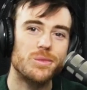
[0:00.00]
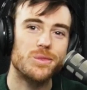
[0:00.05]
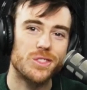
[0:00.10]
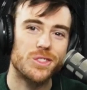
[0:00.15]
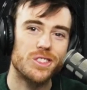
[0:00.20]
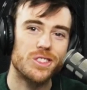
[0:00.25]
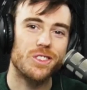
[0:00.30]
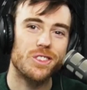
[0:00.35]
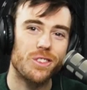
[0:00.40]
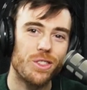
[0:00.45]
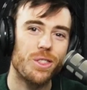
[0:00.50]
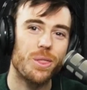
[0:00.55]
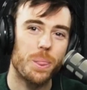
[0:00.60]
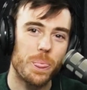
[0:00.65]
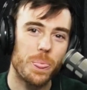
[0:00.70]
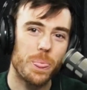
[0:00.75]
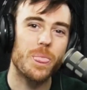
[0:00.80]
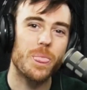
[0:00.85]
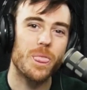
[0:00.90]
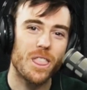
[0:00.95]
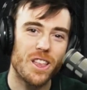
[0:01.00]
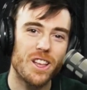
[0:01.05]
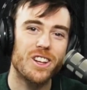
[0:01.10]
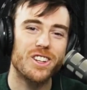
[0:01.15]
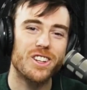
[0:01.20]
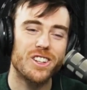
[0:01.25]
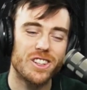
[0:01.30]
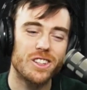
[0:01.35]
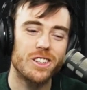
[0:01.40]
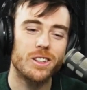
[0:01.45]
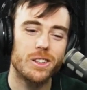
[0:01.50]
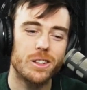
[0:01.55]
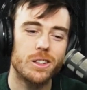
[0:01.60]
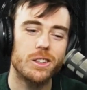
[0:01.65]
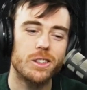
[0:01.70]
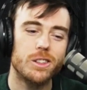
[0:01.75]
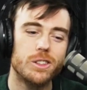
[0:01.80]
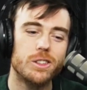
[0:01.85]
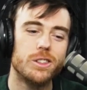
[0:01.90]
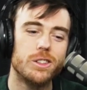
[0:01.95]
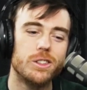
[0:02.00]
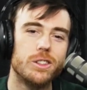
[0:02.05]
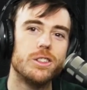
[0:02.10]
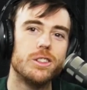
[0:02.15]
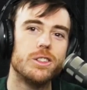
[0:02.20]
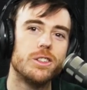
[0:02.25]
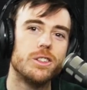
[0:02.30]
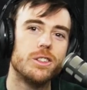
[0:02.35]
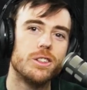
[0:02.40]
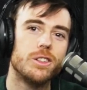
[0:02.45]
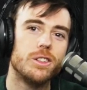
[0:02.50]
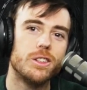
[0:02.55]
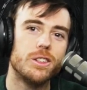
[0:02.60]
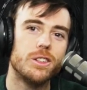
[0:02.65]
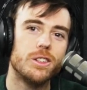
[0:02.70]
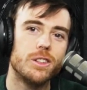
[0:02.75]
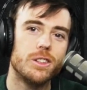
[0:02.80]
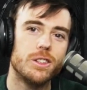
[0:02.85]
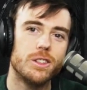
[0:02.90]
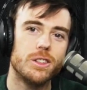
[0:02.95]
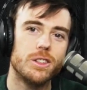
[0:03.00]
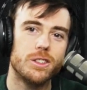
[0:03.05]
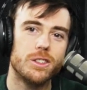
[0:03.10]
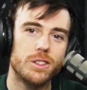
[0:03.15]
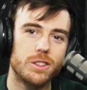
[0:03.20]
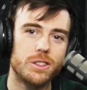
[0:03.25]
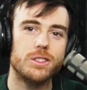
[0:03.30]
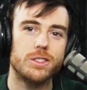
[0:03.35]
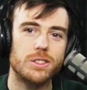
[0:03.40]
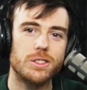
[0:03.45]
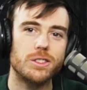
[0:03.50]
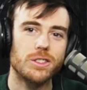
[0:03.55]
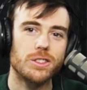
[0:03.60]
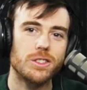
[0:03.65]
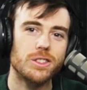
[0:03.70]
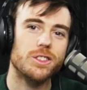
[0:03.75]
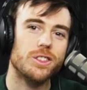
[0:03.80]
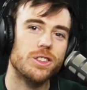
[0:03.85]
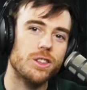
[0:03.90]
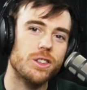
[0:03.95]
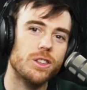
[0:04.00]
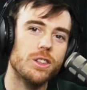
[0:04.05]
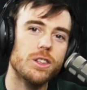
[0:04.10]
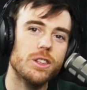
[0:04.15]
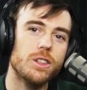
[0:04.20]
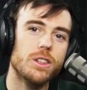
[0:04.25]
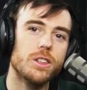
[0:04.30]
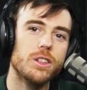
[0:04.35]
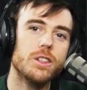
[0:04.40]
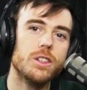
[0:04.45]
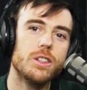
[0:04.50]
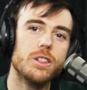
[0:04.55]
out on the way to work, whatever. And that's